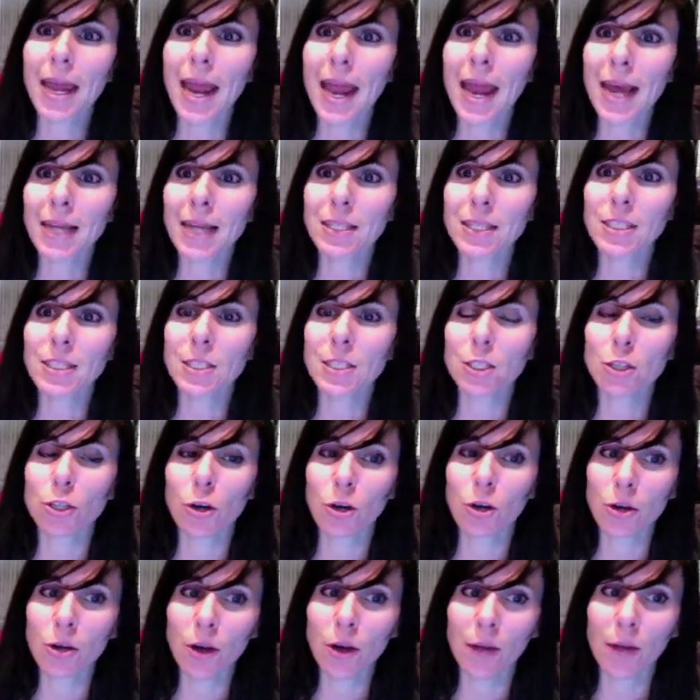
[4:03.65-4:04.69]
and
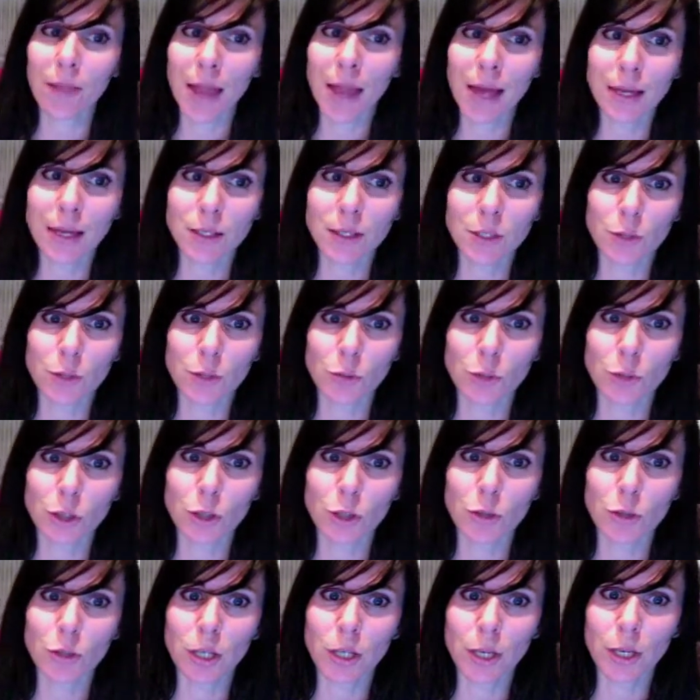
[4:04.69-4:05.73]
start on that as soon as
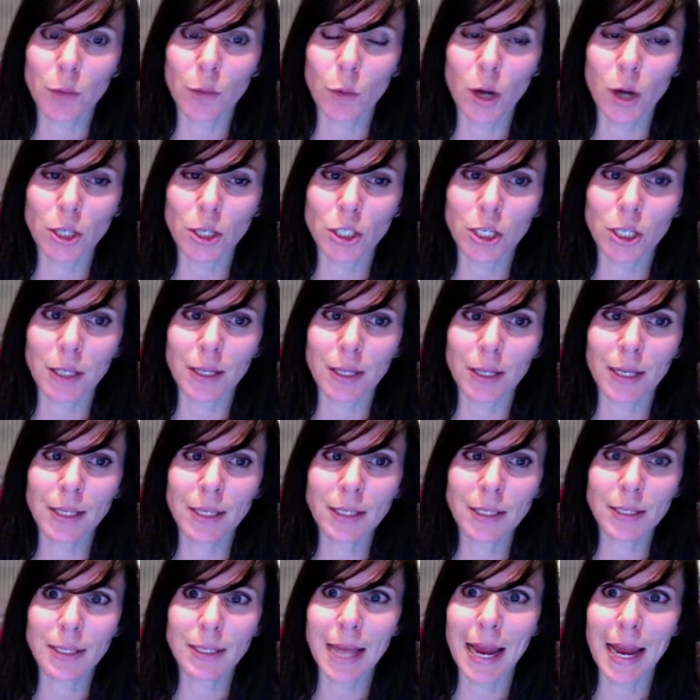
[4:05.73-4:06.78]
you're done watching this.